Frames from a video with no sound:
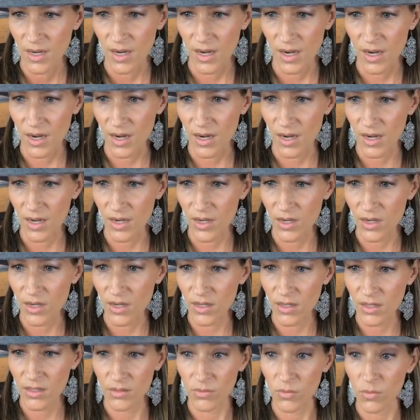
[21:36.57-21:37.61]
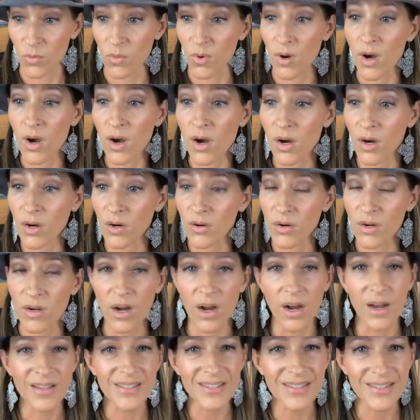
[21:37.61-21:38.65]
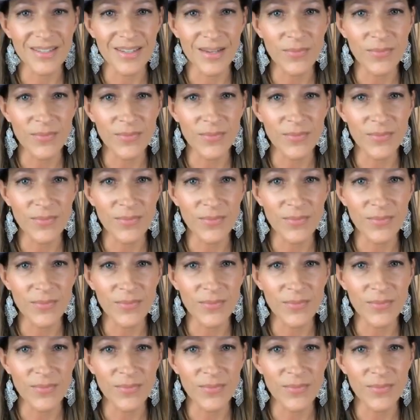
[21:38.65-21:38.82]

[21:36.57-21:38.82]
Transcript: Uh, whoa, causes